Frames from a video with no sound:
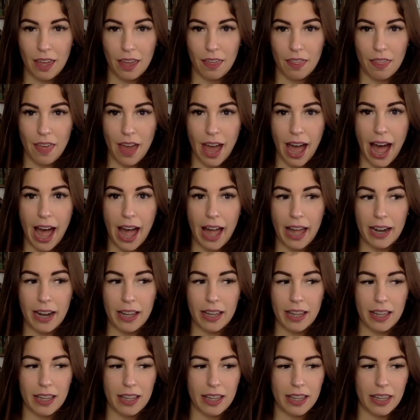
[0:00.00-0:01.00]
that
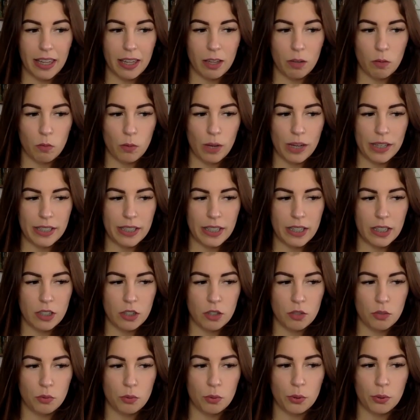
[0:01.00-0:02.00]
it wasn't
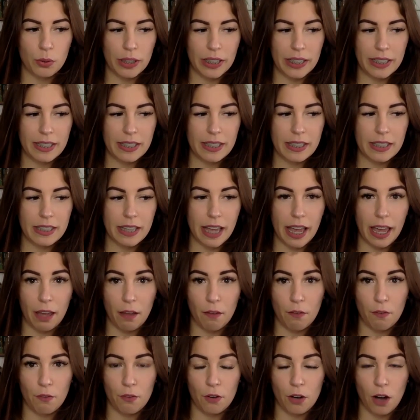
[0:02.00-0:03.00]
truly
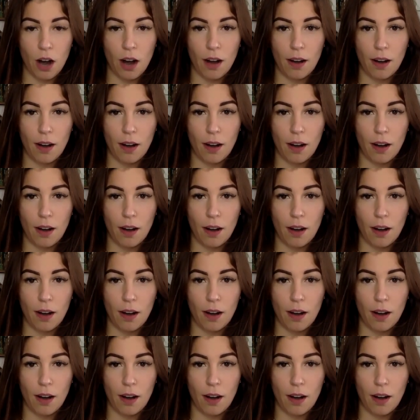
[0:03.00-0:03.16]
safe for